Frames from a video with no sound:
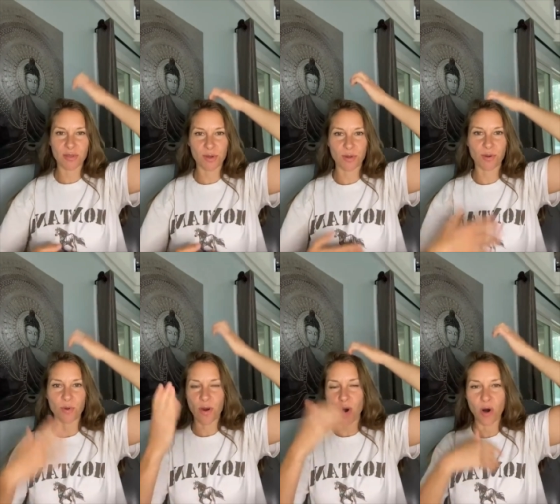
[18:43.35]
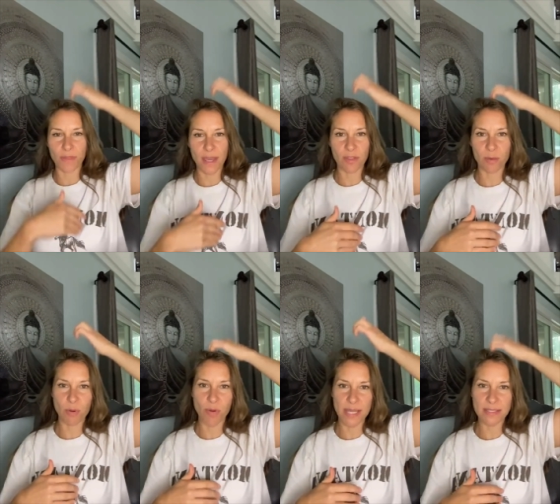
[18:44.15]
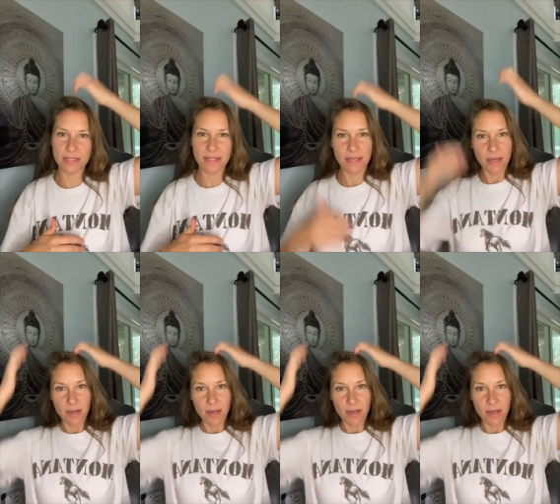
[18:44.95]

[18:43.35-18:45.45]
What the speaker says: through all the other points.